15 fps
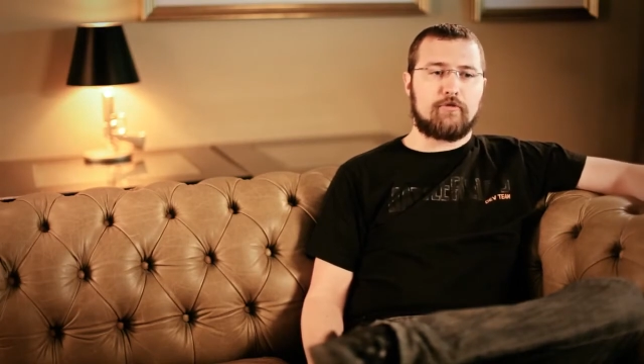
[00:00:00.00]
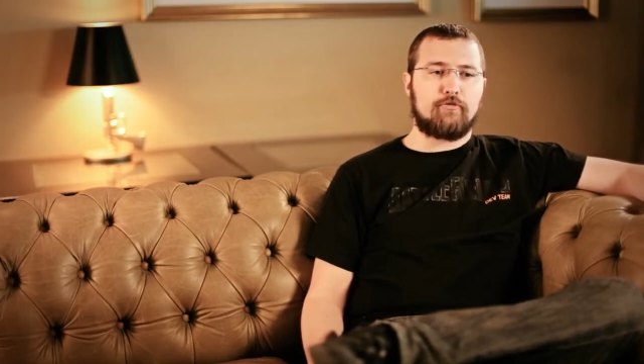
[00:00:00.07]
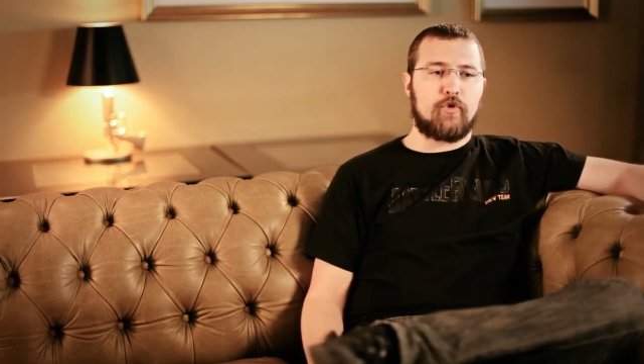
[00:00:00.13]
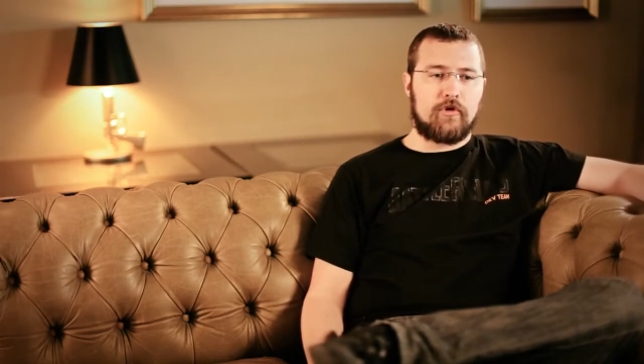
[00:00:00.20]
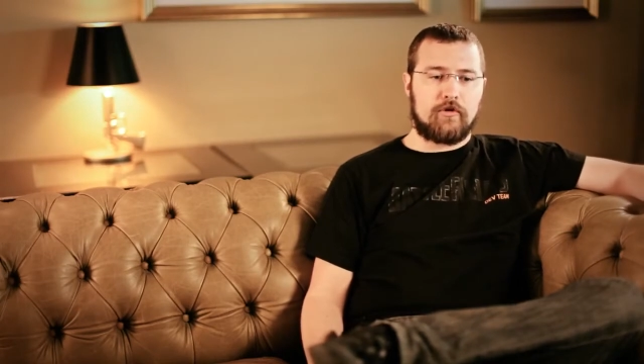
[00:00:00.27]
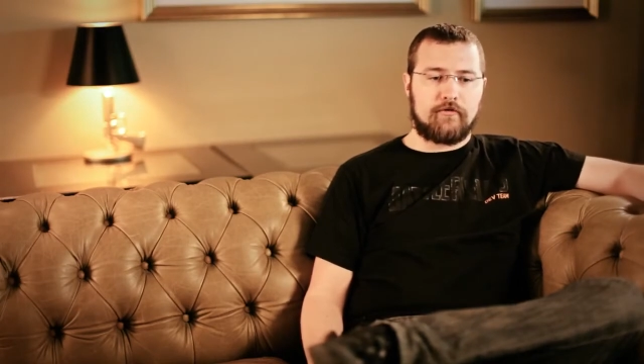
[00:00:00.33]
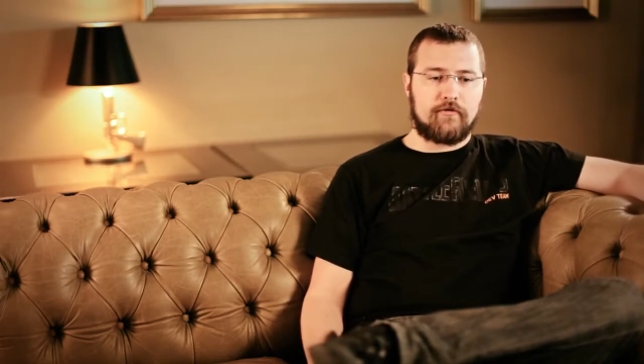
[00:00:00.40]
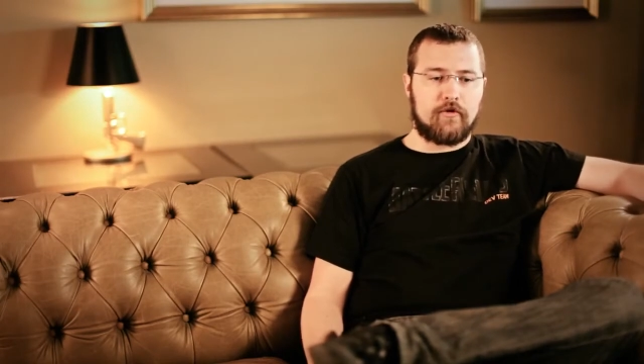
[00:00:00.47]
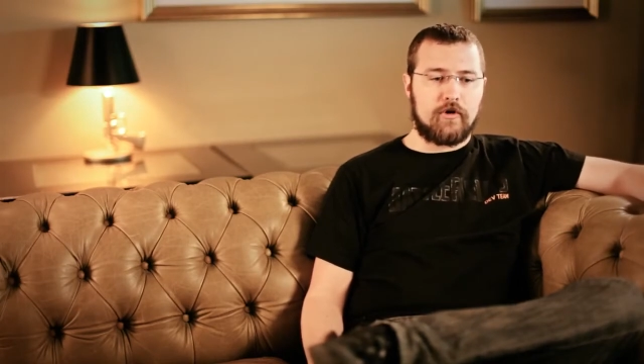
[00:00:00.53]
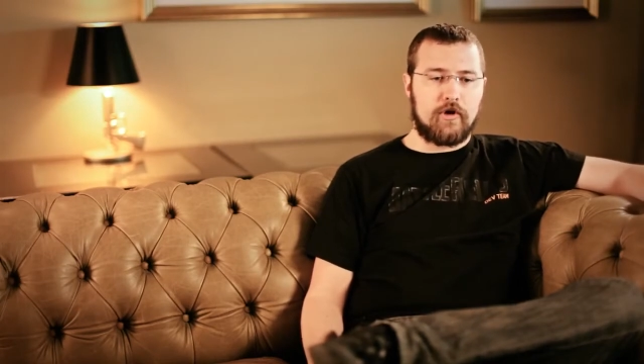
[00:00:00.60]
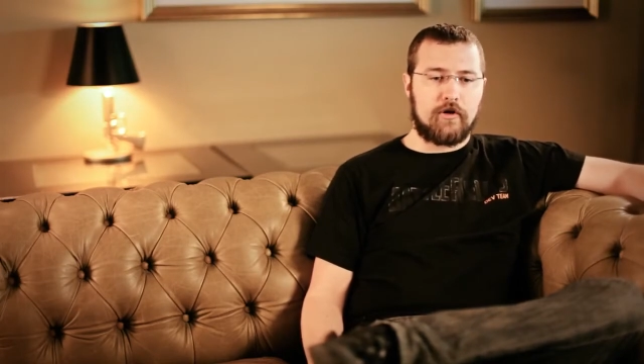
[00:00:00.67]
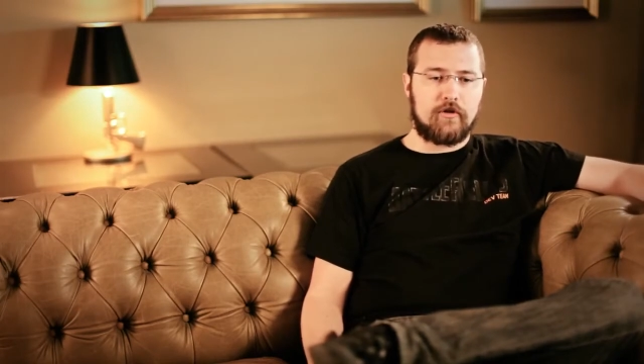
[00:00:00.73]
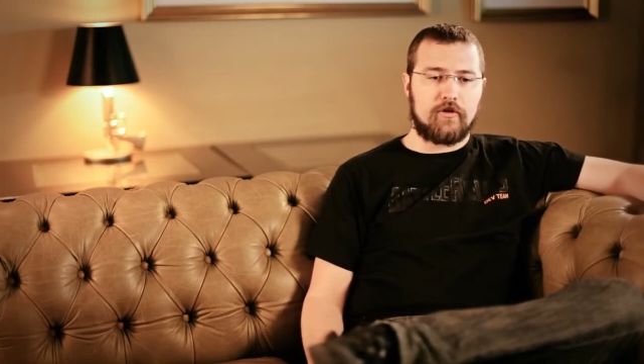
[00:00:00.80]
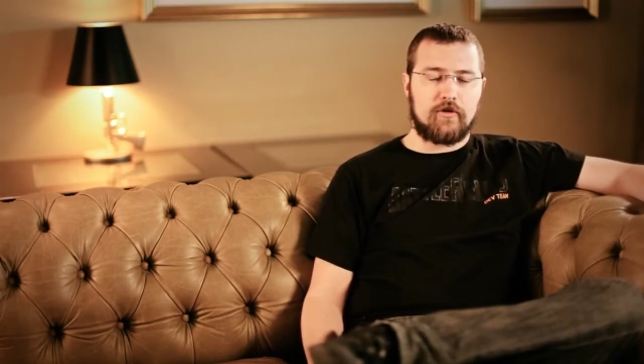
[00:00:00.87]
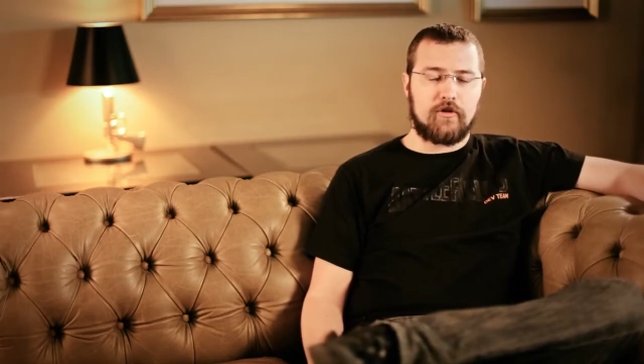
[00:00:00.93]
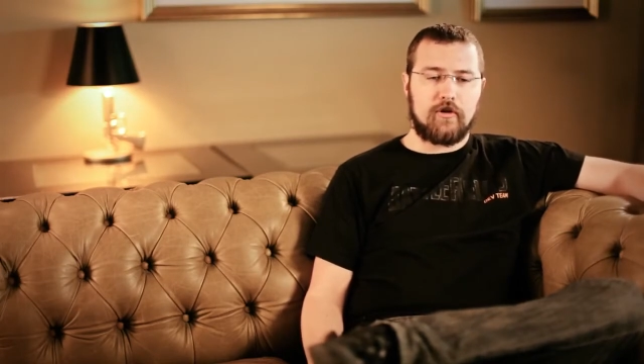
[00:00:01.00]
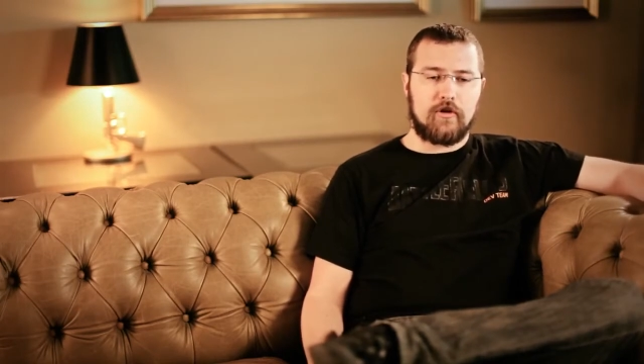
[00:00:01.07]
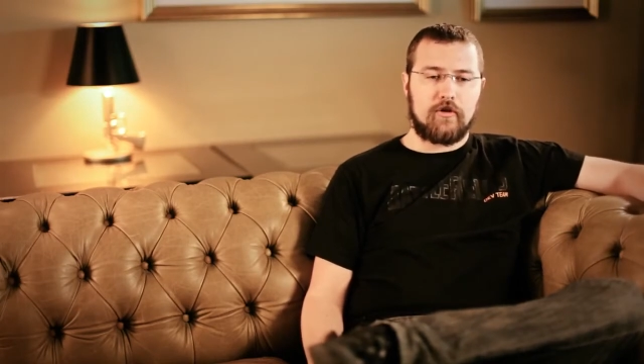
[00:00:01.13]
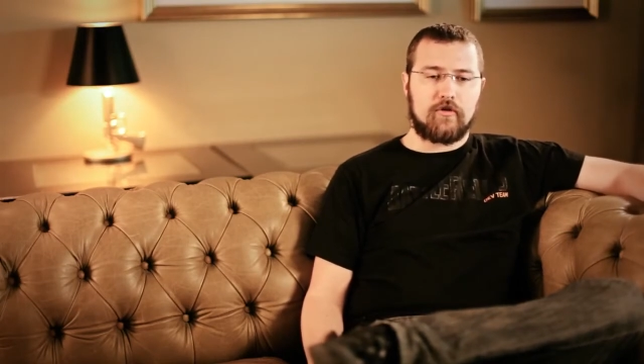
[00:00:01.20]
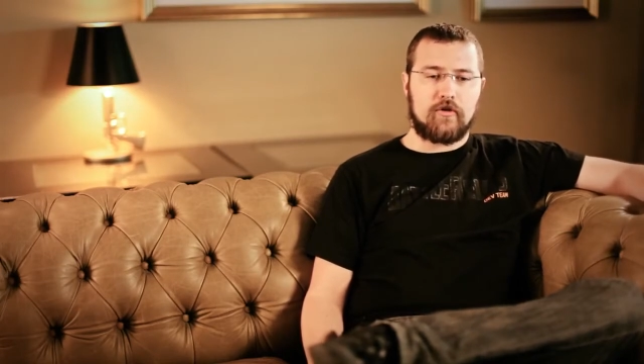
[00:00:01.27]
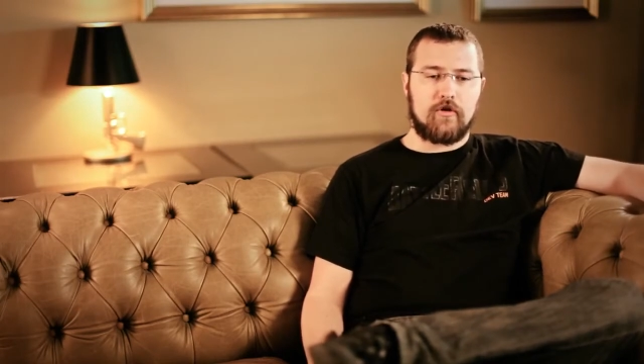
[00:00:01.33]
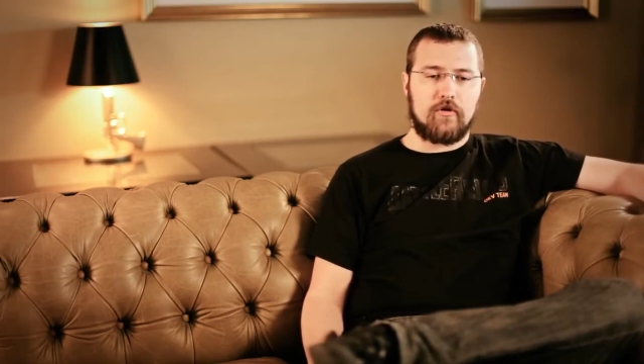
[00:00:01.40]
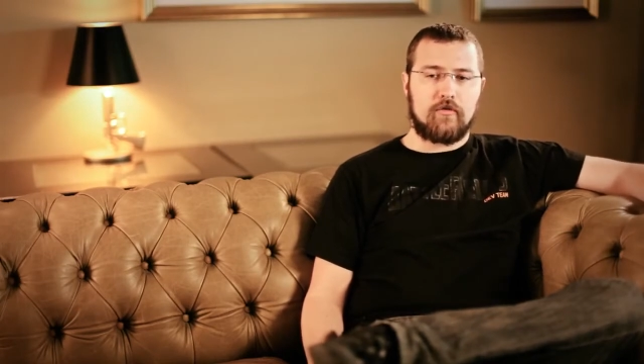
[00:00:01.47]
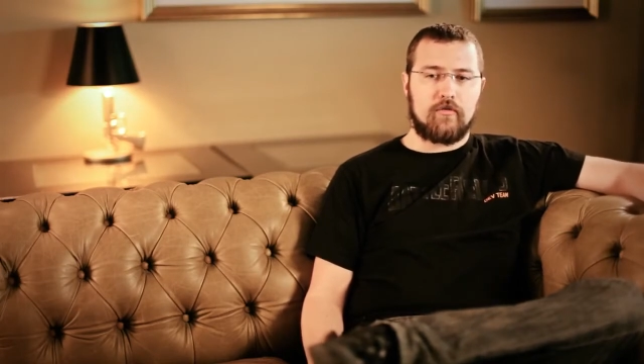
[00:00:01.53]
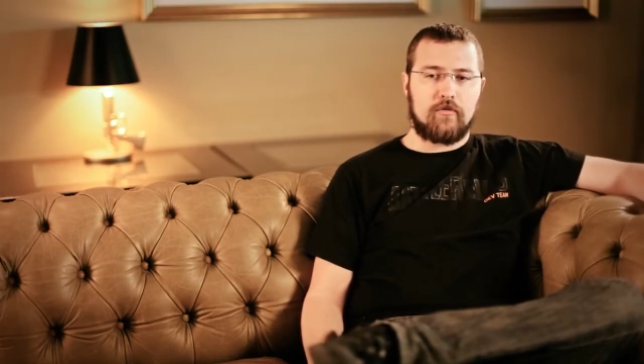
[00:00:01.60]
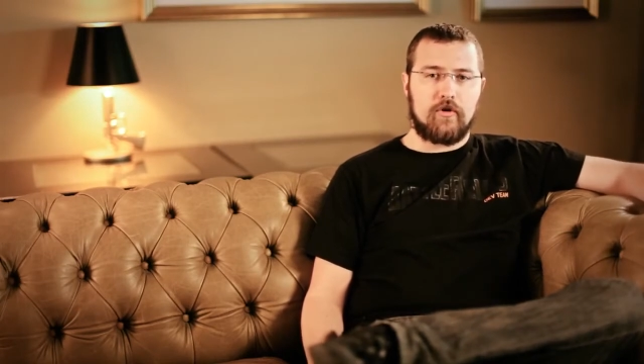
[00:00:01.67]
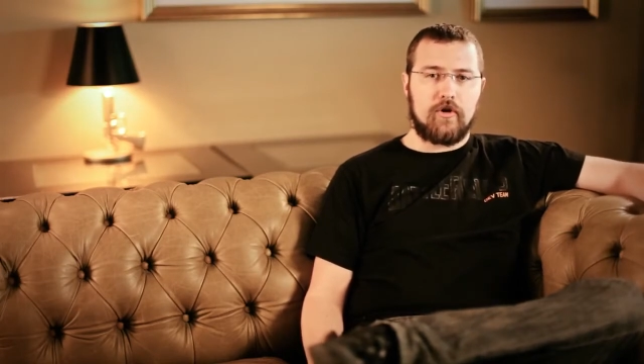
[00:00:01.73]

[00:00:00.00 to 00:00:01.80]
important for us. So